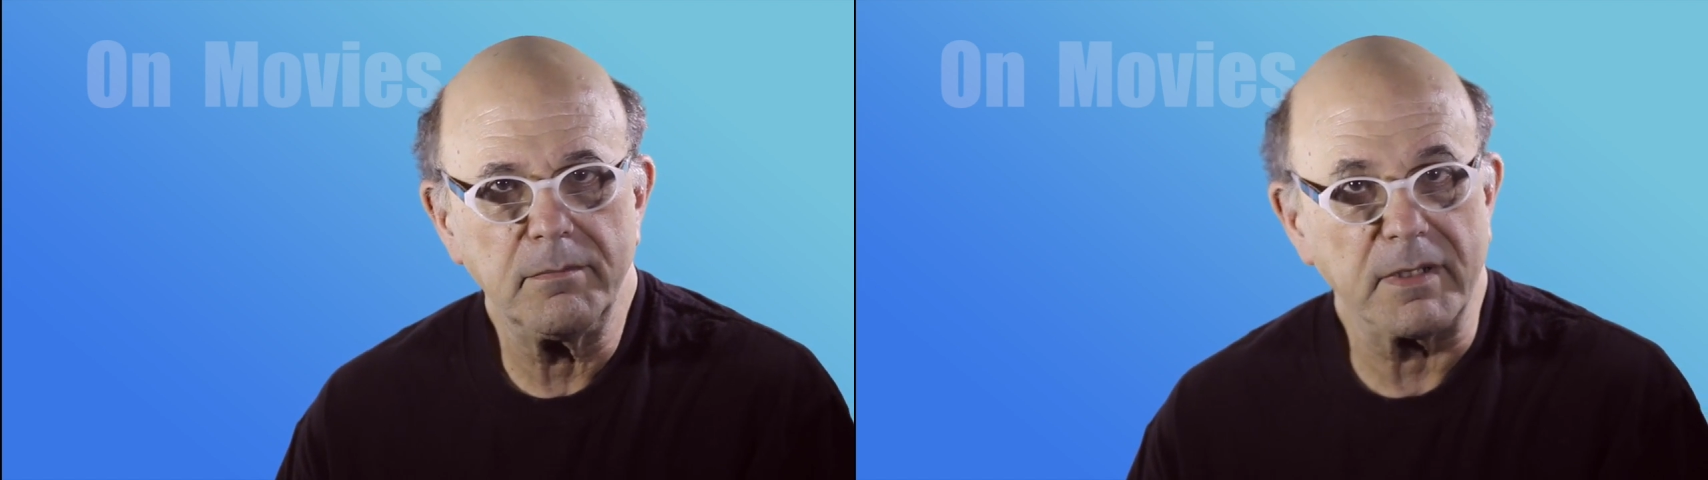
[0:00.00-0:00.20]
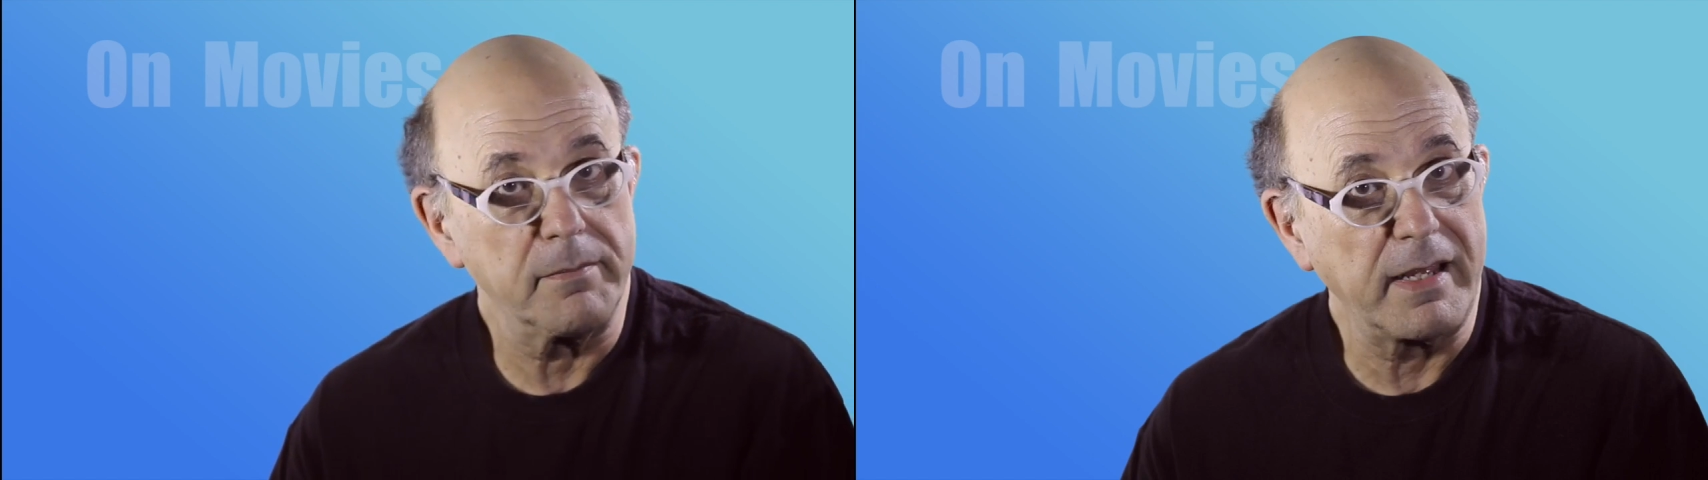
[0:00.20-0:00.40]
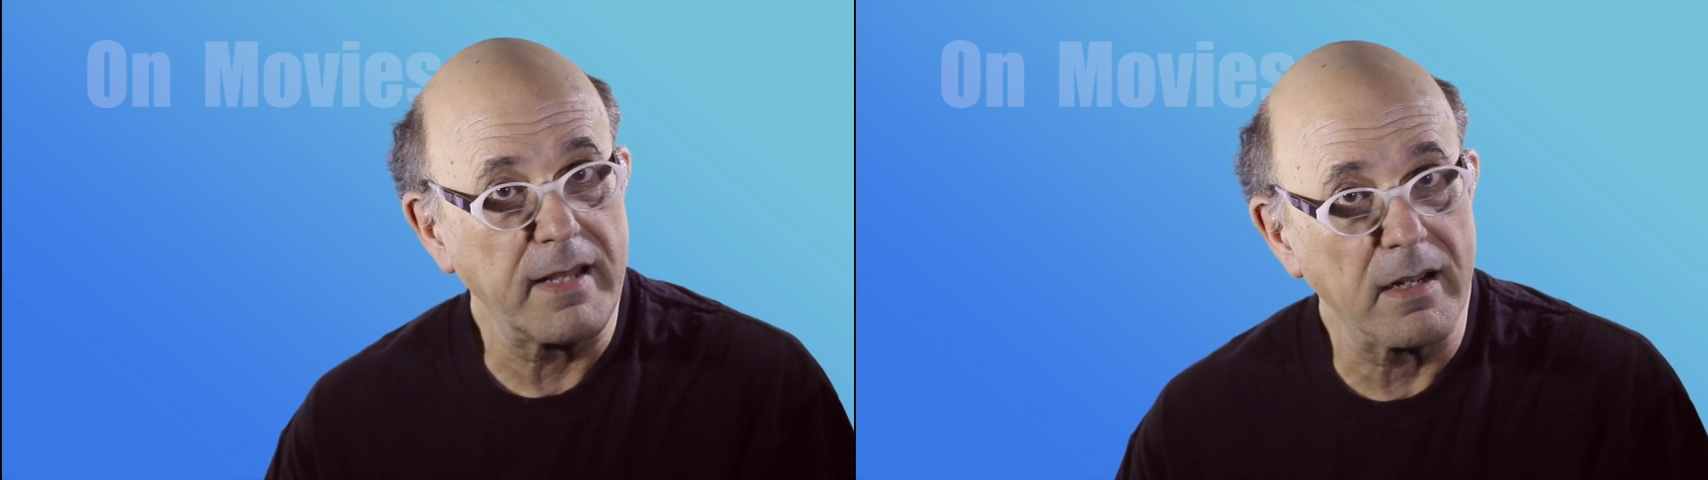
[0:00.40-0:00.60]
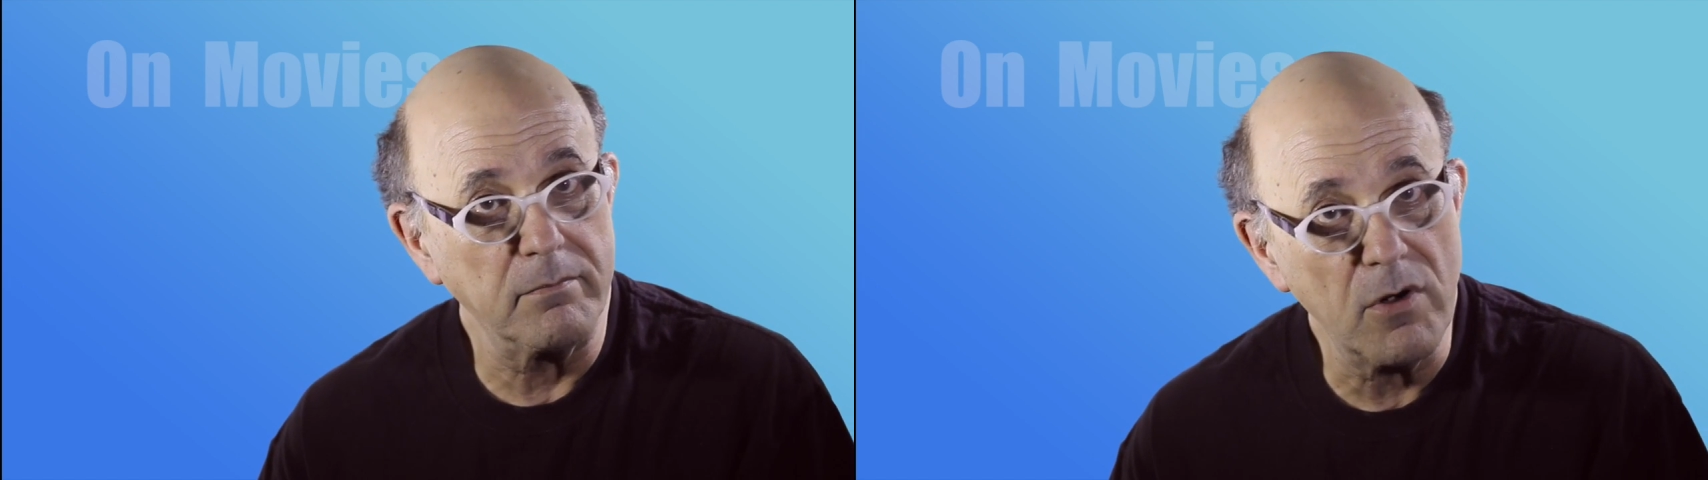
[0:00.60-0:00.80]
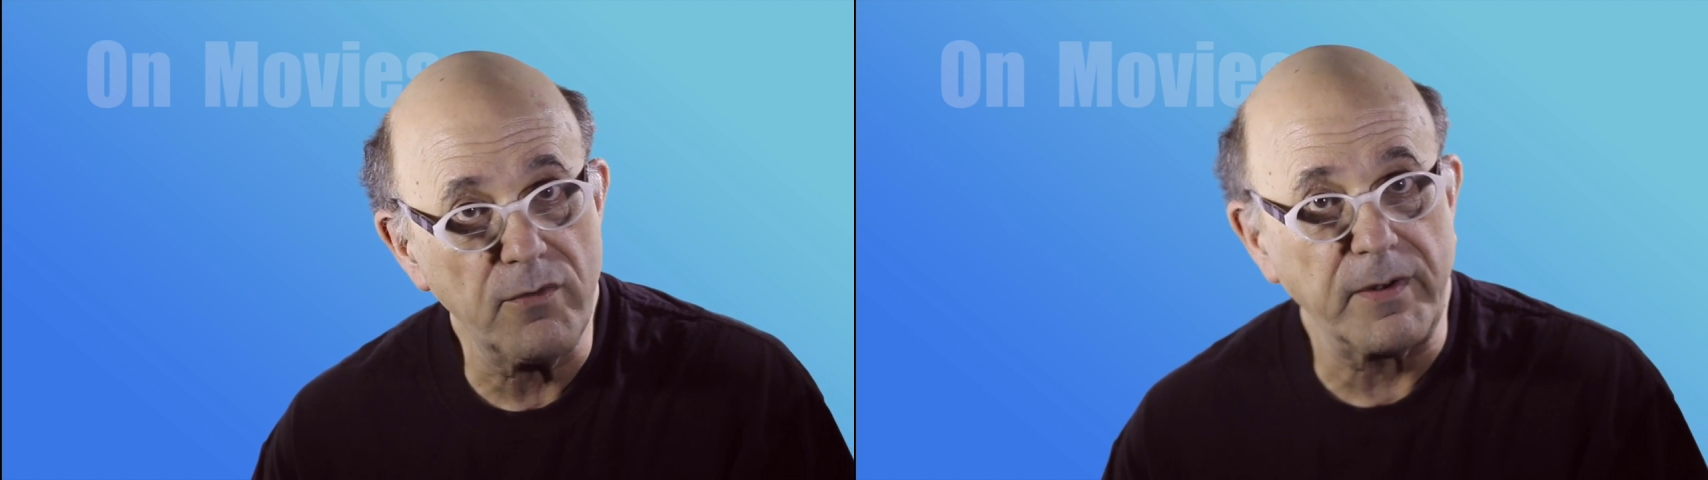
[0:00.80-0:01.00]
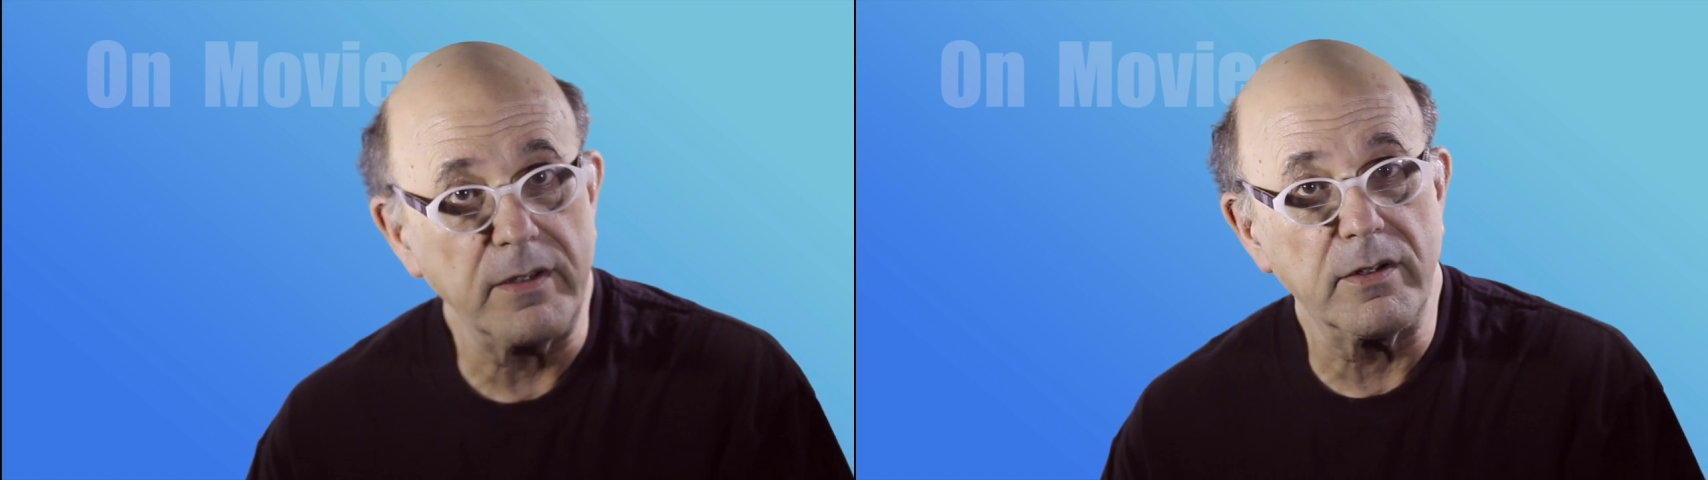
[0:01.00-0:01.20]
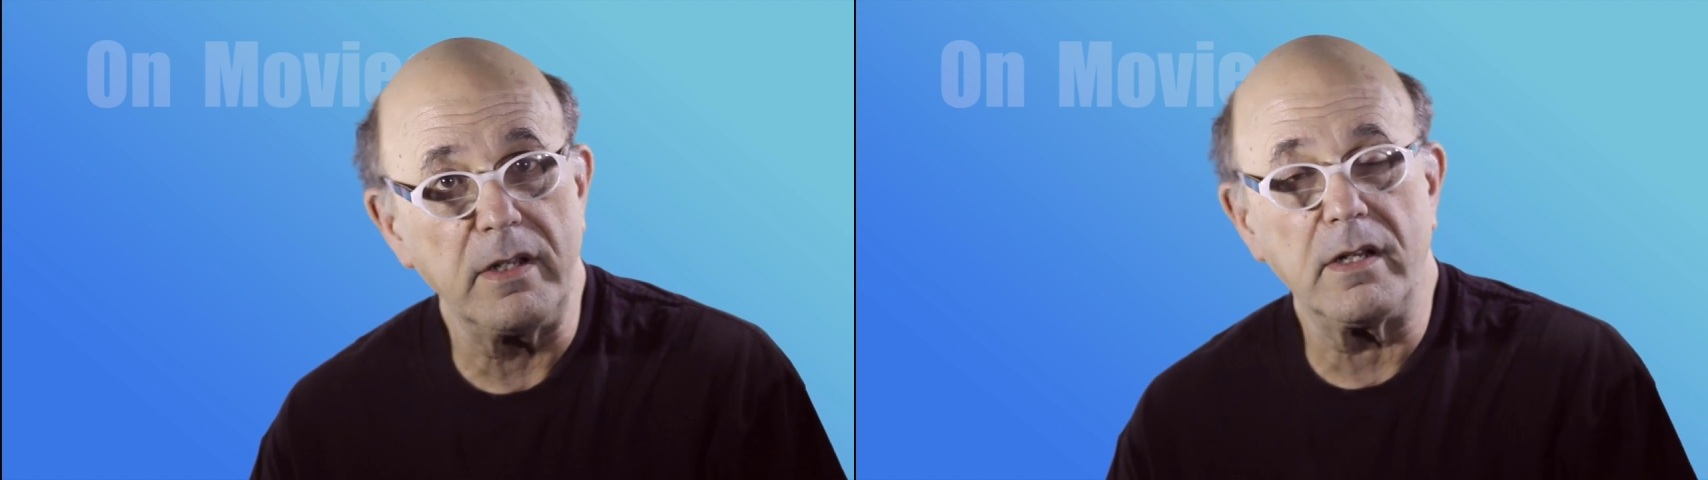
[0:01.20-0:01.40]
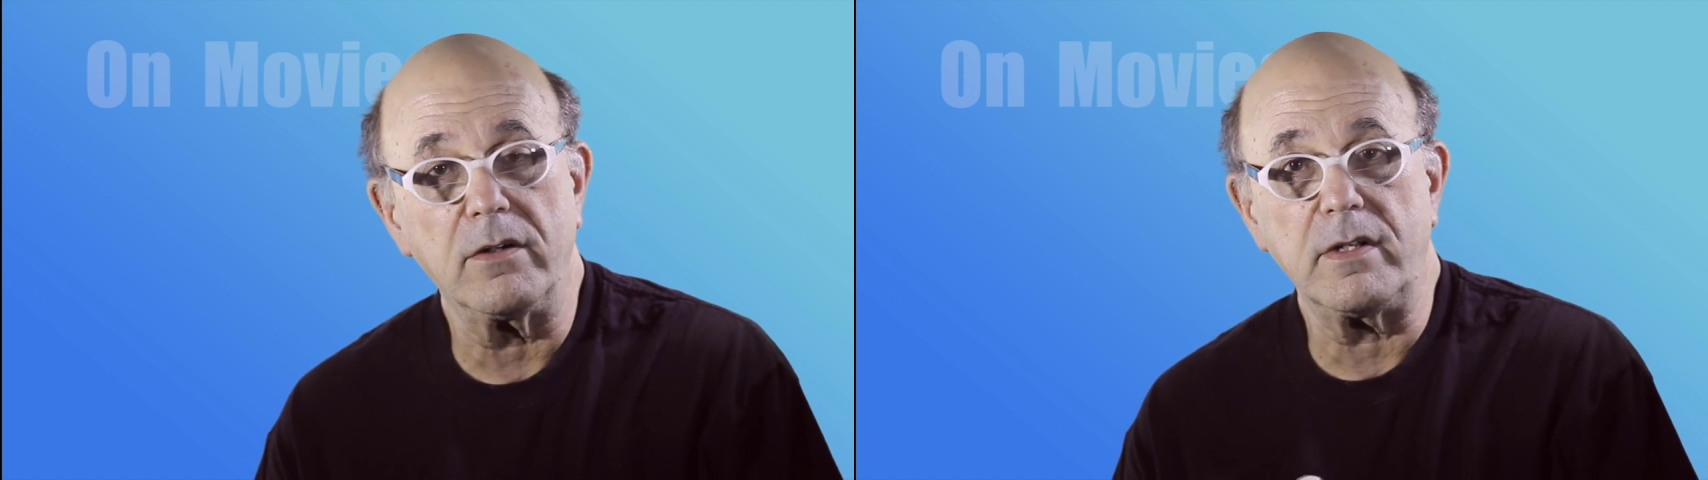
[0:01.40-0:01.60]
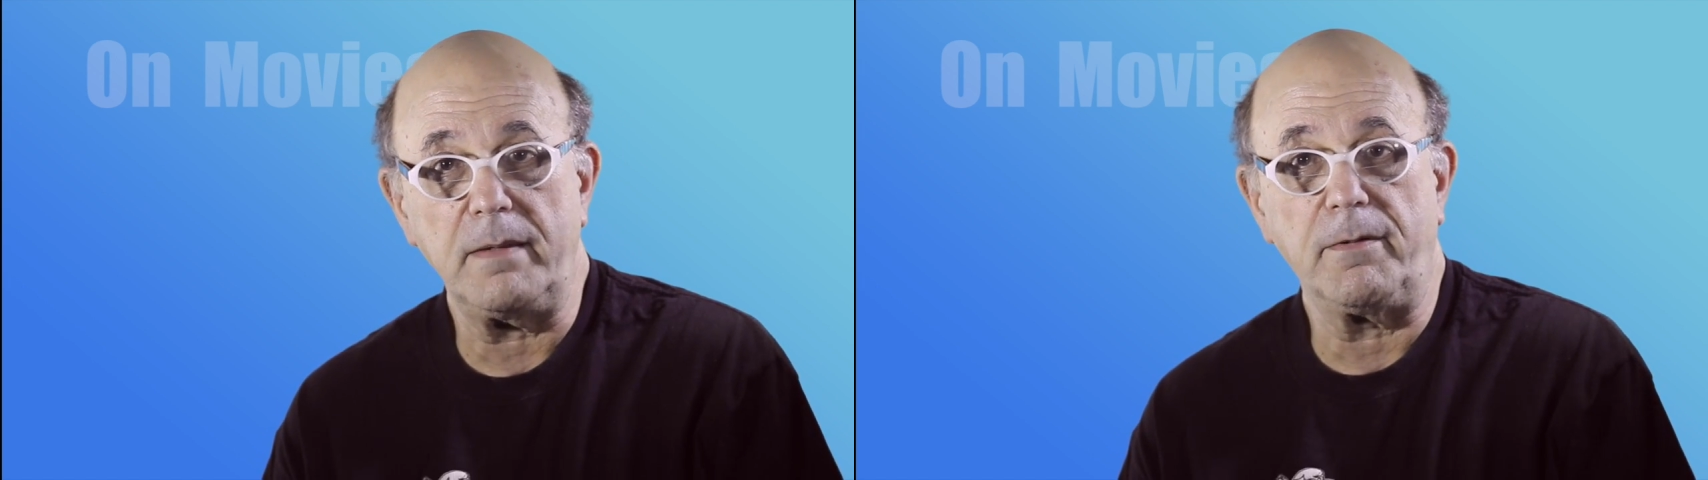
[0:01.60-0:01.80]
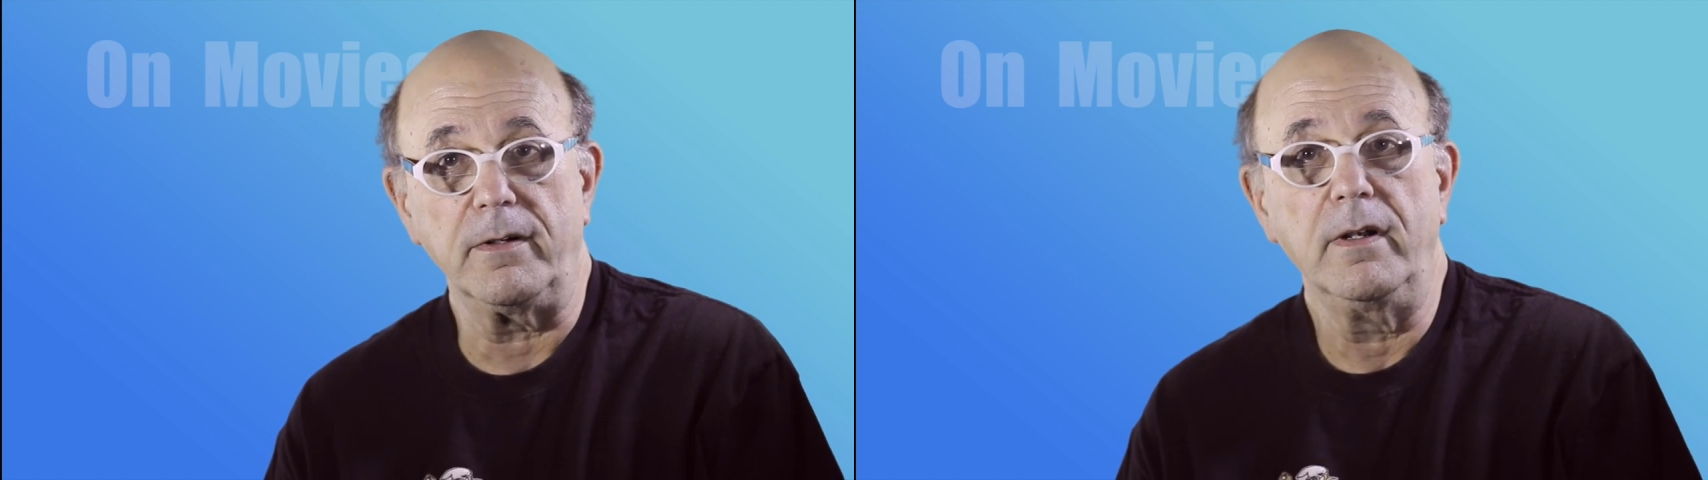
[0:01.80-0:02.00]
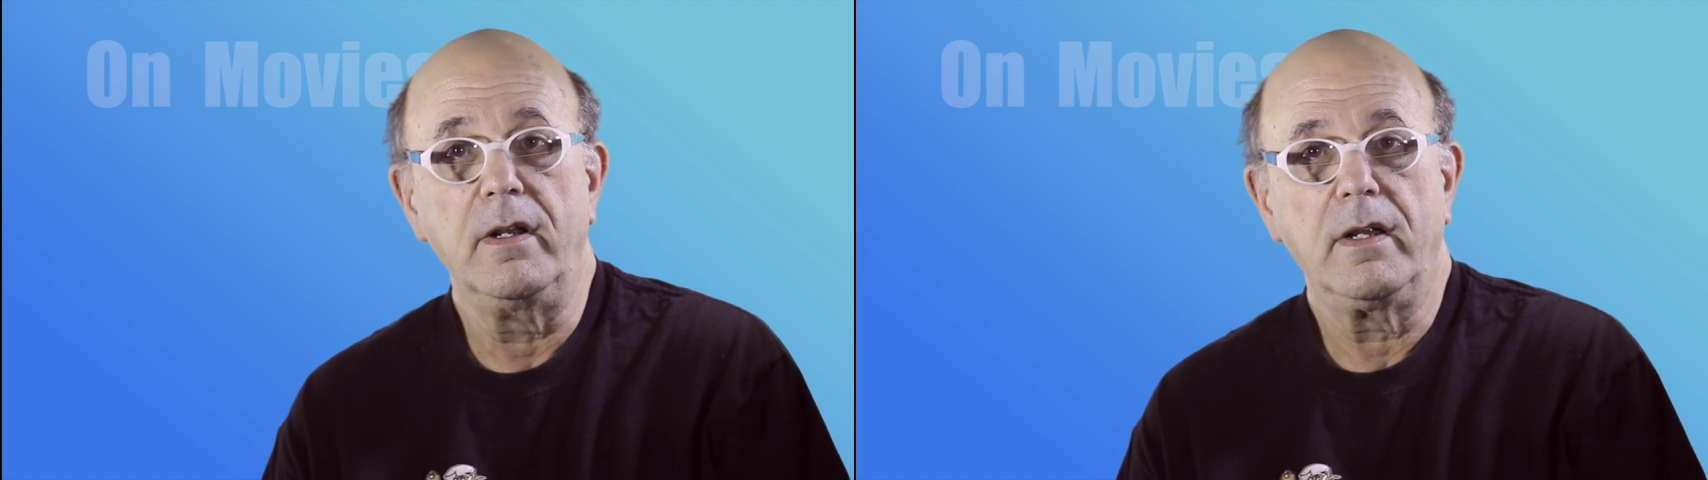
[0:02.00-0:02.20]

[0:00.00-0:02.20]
But to make that a movie, you need to go deeper.